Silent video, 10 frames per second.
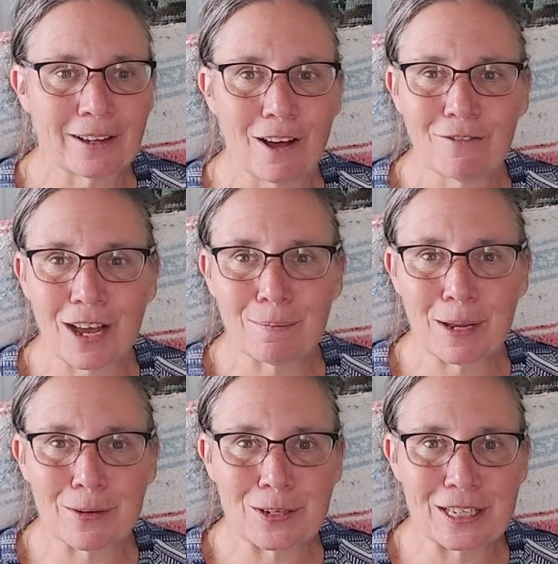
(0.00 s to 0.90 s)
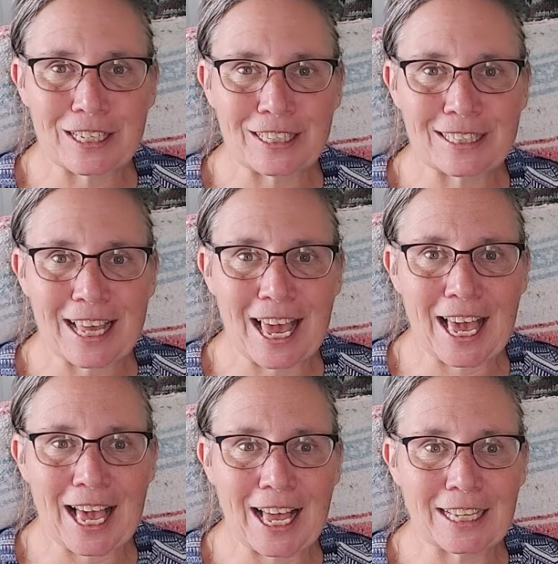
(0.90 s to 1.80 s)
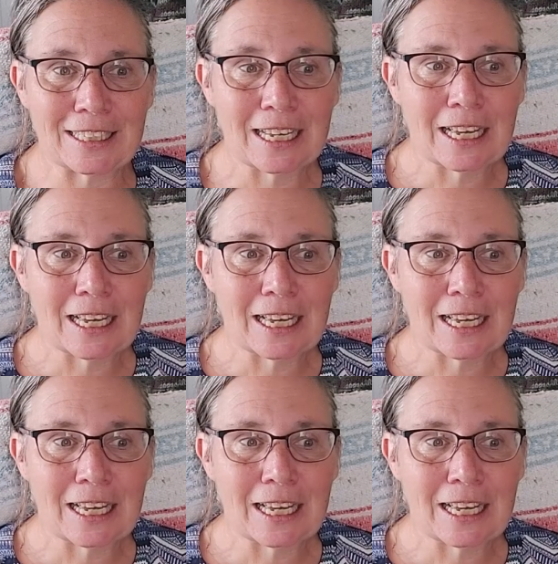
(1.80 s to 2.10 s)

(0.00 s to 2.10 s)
I'll find my routines, and